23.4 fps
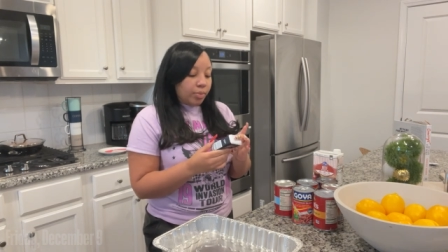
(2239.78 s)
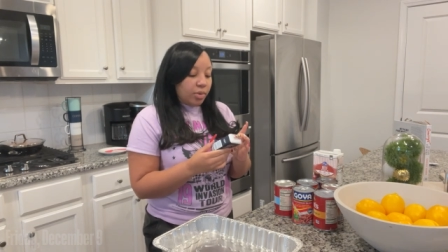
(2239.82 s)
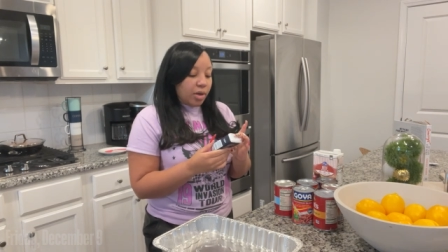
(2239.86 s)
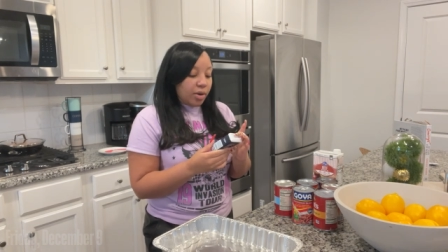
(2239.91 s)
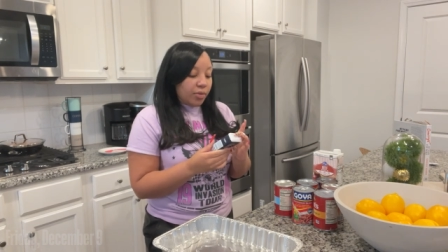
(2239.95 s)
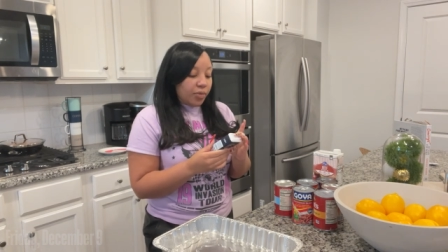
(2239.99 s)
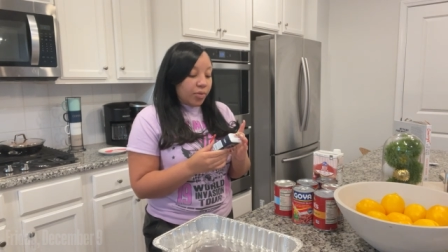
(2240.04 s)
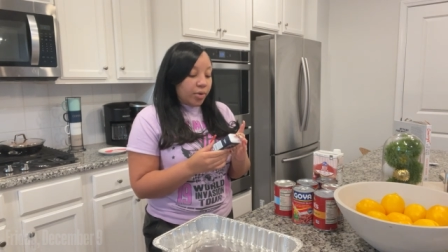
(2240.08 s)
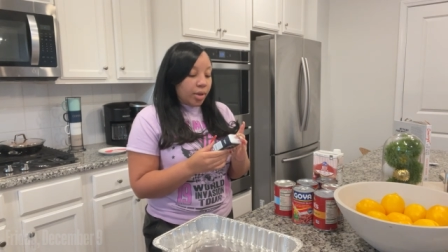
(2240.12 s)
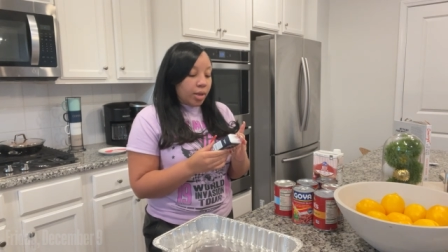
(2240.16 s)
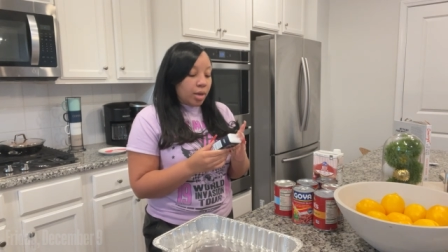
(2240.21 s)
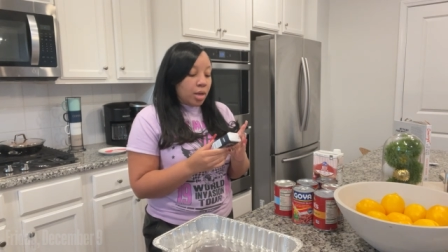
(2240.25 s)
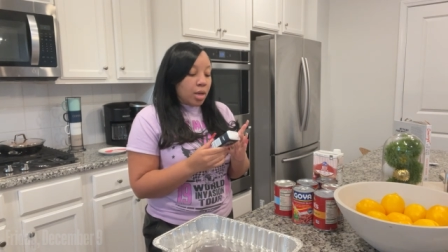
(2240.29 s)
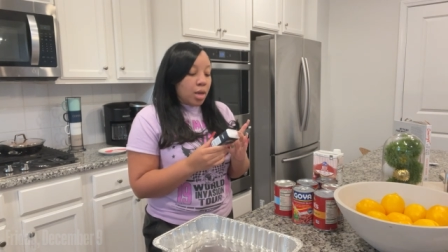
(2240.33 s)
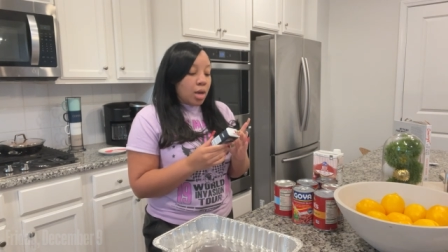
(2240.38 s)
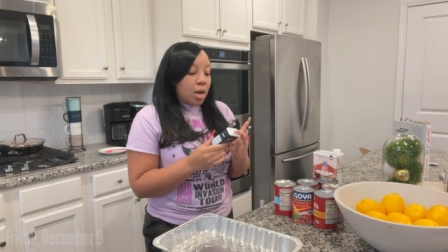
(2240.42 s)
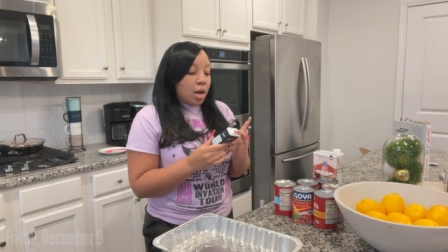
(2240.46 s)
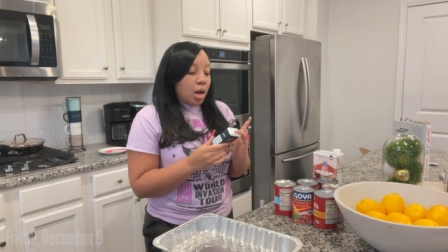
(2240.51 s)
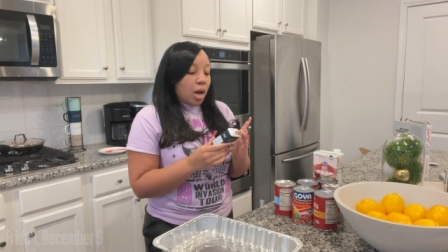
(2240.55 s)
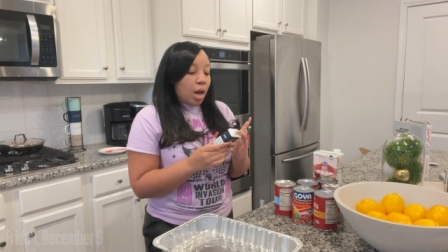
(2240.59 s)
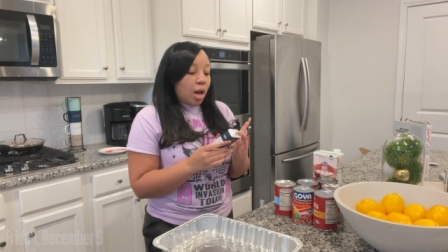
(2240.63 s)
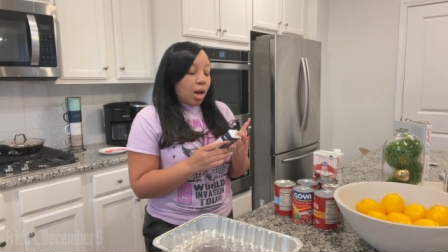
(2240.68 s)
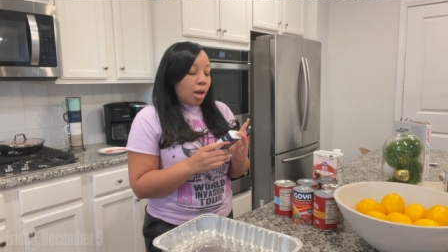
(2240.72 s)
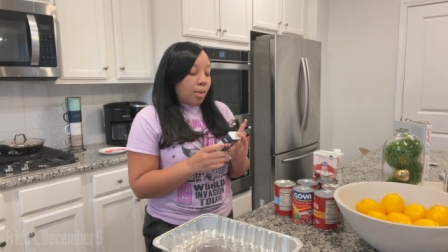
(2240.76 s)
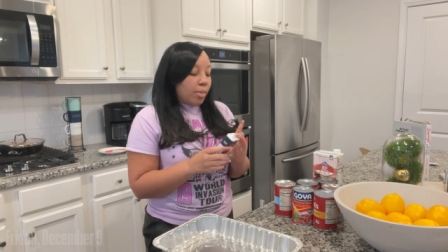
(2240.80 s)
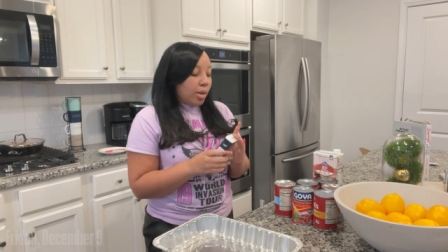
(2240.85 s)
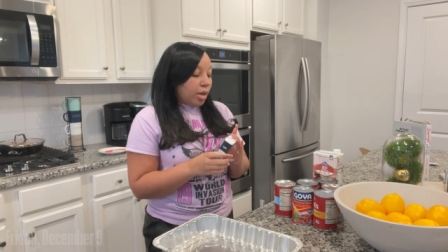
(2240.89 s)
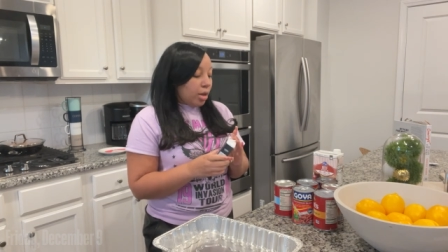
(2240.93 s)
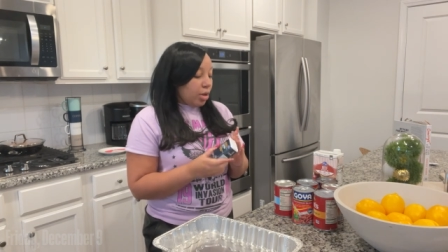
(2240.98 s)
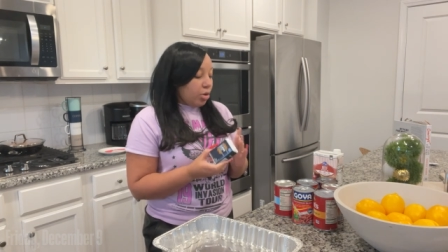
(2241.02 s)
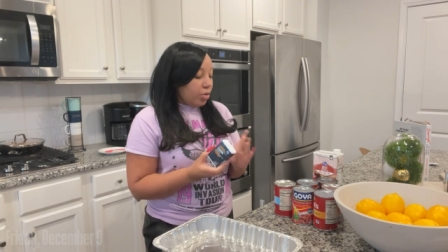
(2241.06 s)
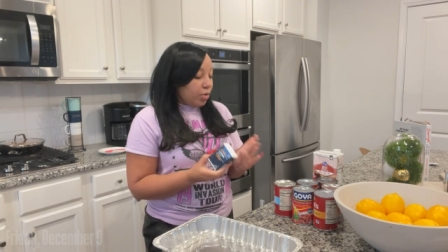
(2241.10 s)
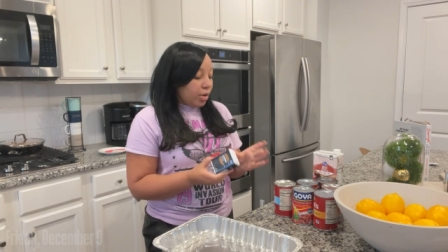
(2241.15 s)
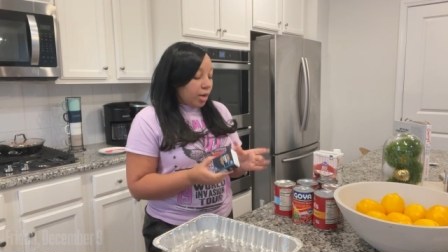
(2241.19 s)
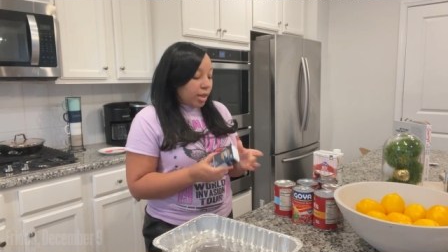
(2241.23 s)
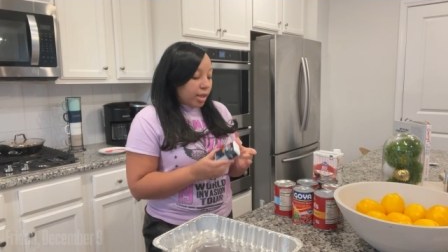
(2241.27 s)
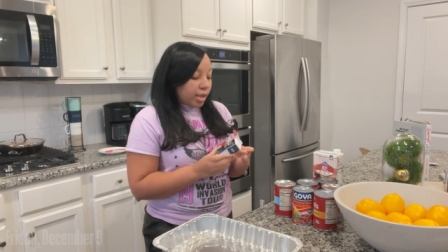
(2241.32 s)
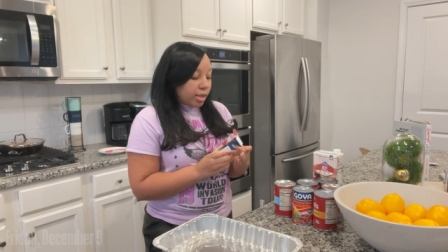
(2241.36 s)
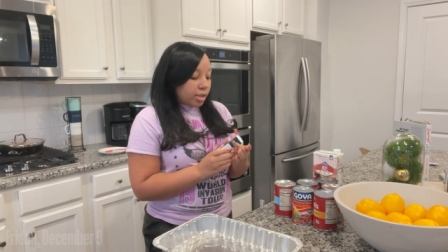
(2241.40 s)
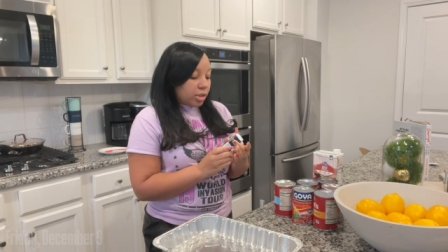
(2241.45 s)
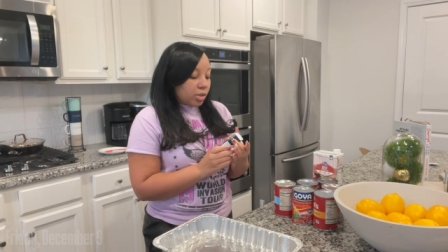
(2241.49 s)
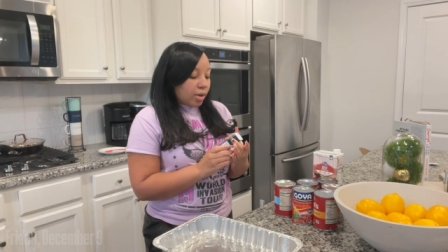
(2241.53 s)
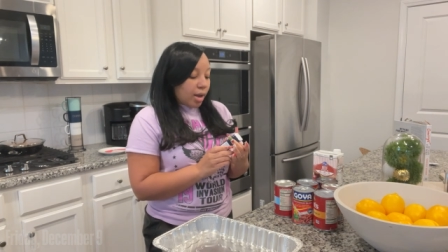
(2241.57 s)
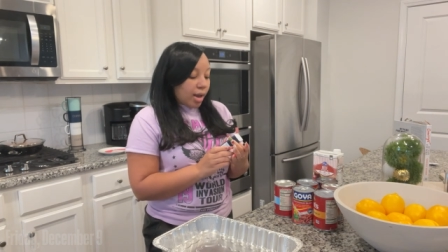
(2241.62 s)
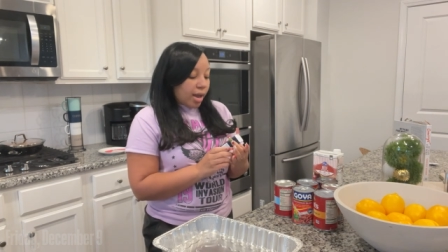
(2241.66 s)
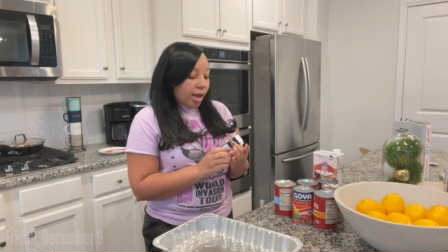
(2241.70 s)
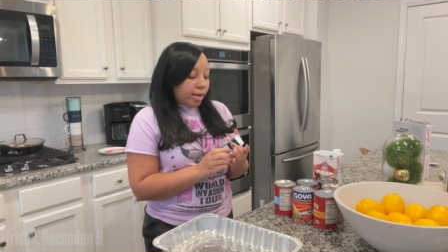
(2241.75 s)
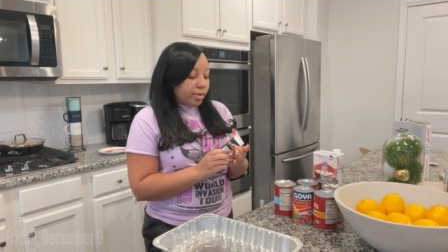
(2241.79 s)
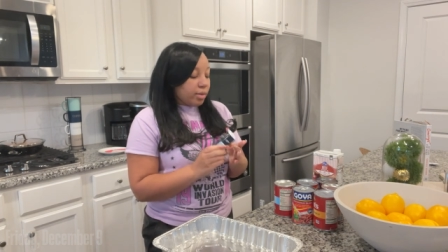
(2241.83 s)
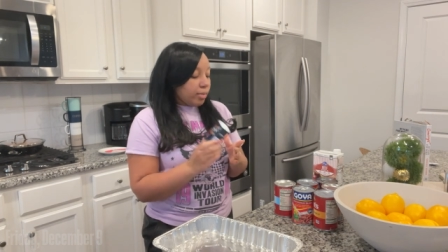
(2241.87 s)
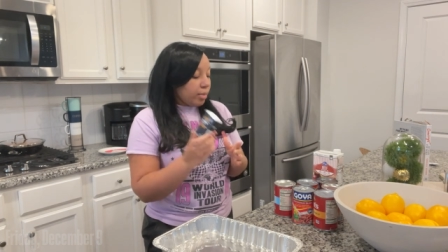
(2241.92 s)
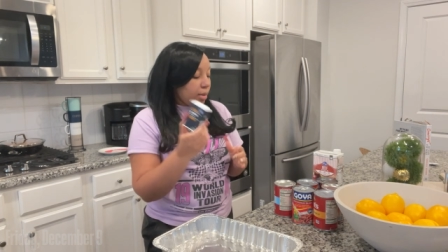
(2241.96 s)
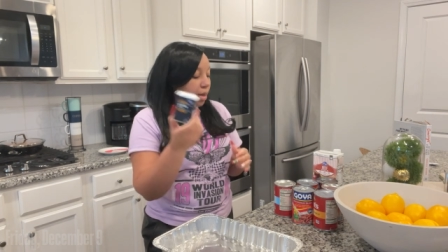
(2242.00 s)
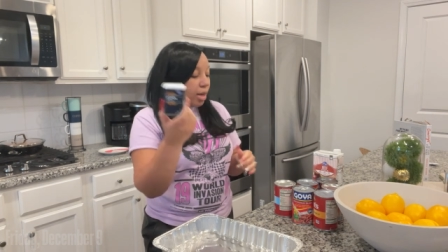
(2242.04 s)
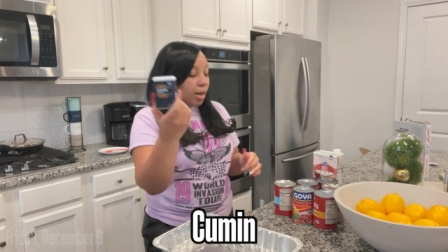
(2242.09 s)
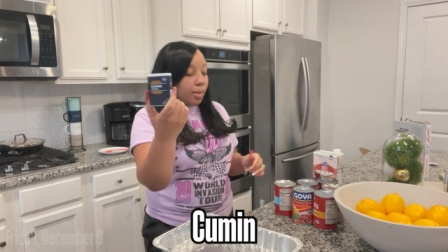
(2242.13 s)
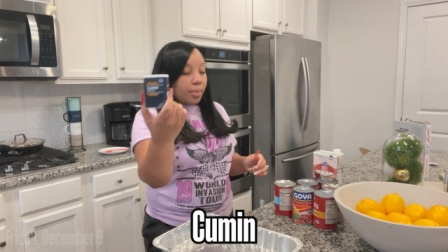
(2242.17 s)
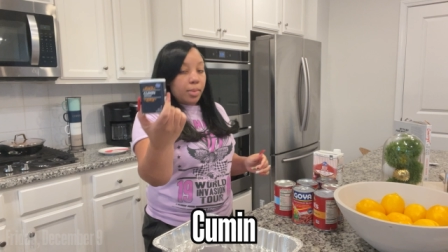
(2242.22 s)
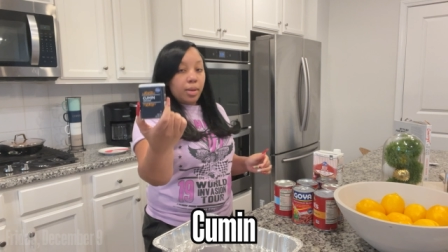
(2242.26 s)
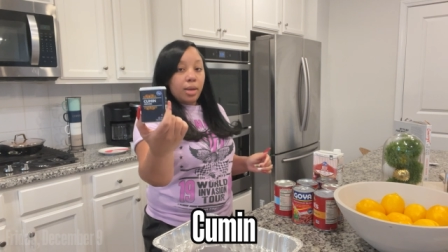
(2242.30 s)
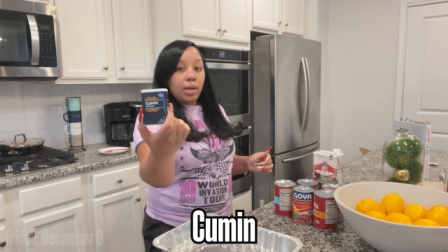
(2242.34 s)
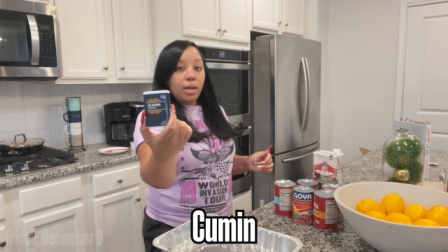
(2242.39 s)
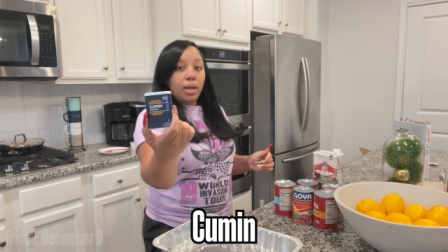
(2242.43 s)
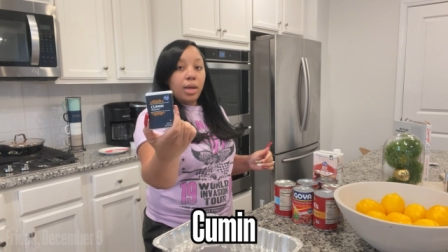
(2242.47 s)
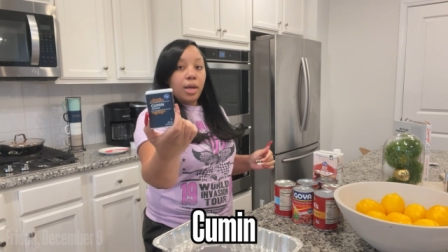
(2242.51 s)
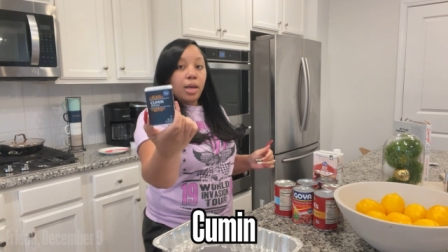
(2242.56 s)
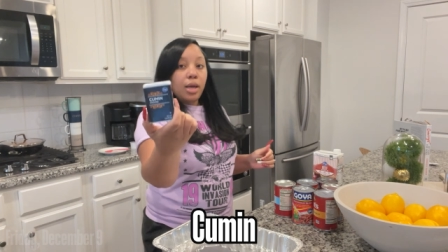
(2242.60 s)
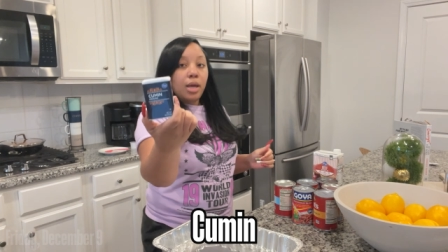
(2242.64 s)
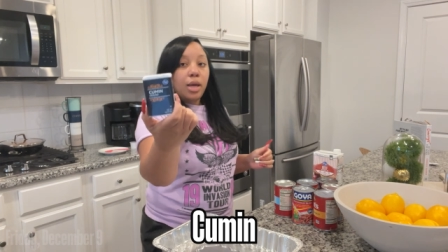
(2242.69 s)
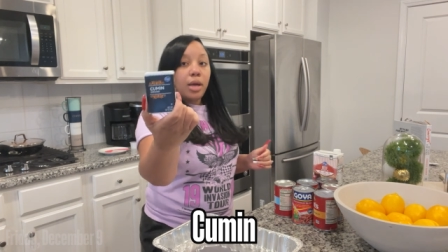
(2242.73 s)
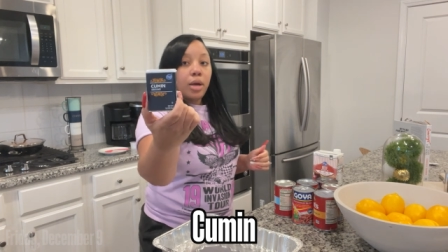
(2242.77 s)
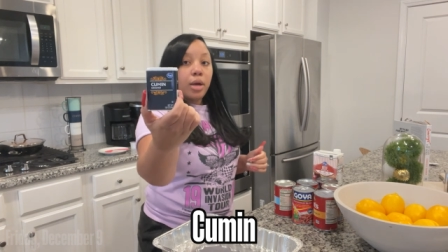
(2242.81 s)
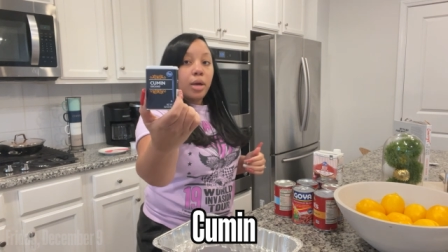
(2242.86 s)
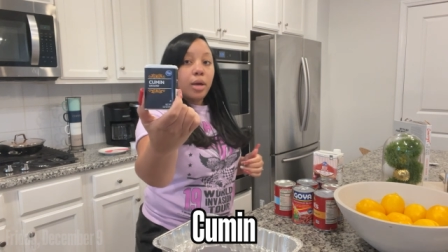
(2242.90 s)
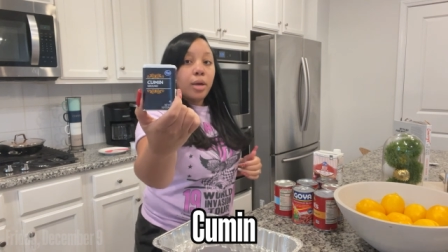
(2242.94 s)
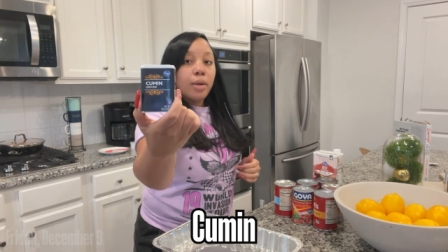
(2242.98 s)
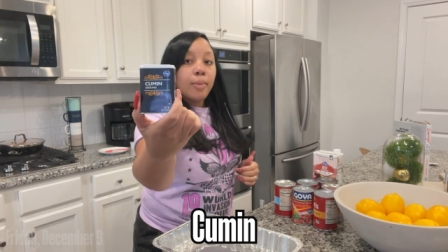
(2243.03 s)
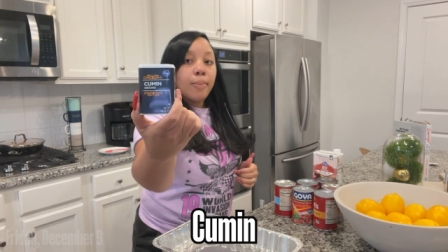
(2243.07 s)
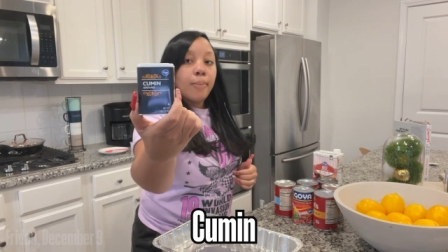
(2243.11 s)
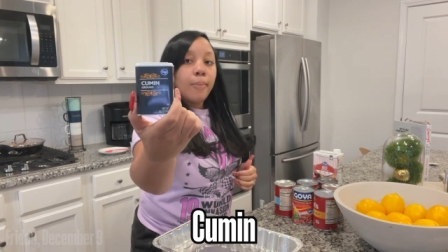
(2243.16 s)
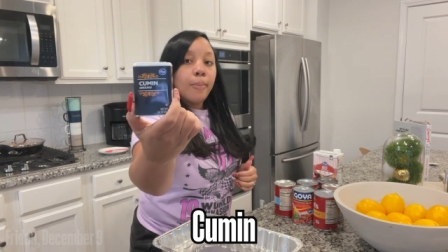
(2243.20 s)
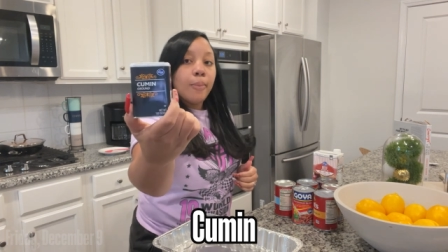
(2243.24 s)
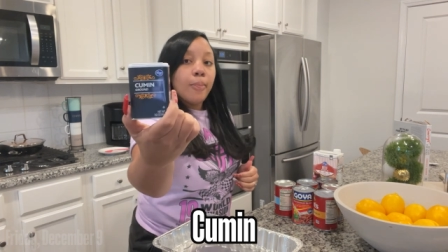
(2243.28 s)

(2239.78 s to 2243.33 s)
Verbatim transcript: different um, ingredients so i have some cumin here